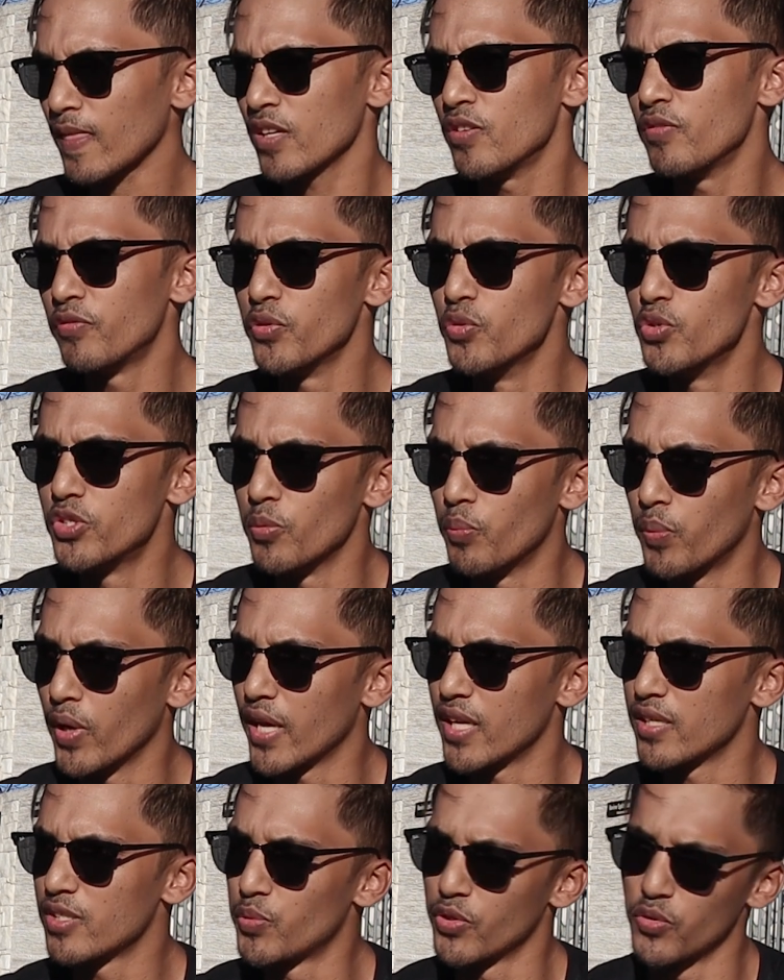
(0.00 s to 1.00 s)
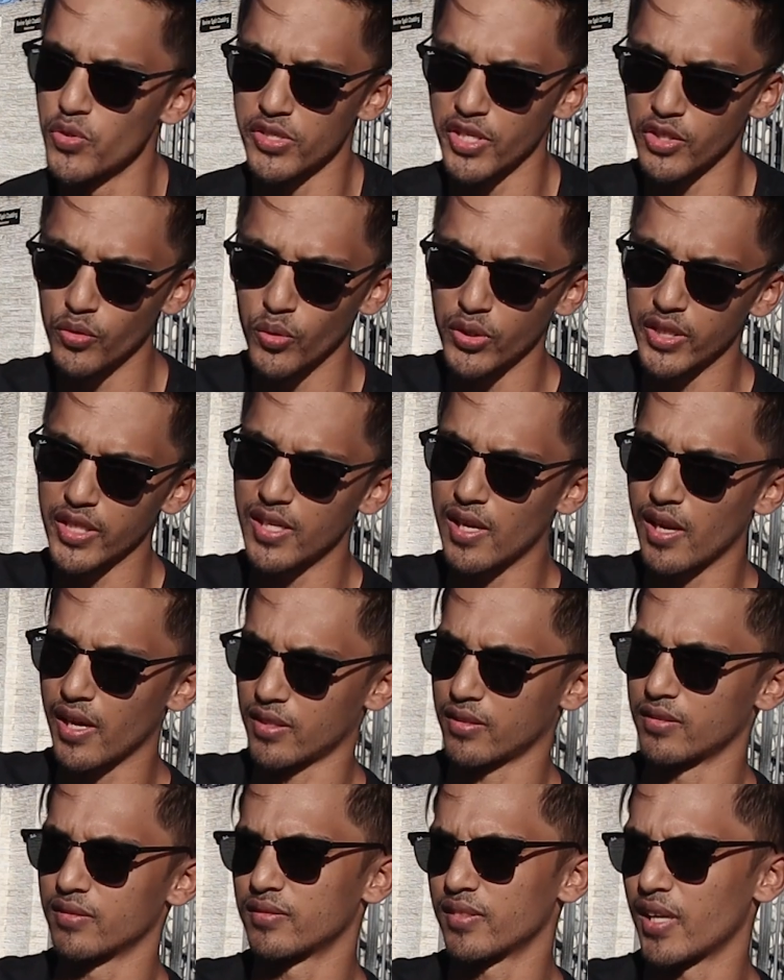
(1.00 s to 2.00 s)
in future plans, because they already
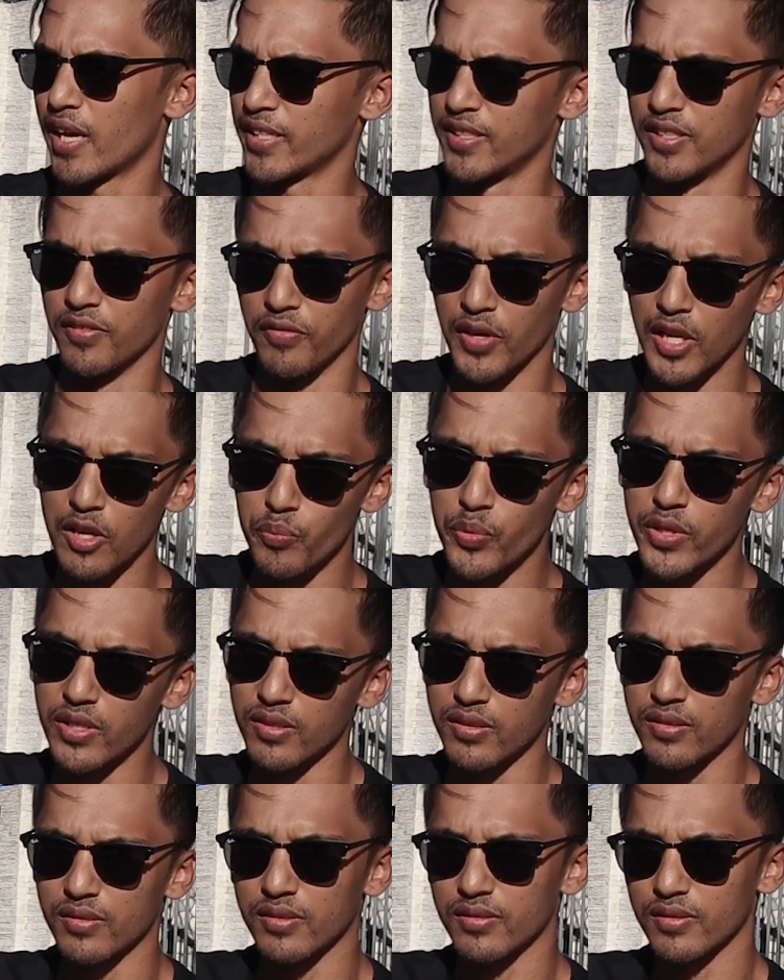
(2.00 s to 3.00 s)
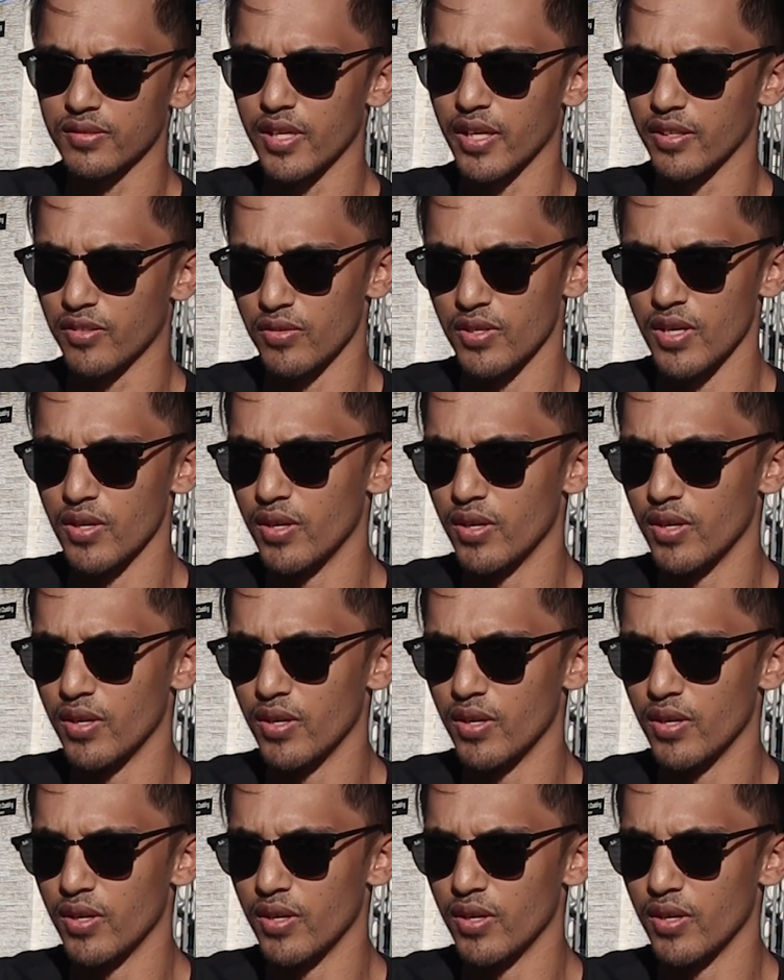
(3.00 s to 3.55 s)
like developing, like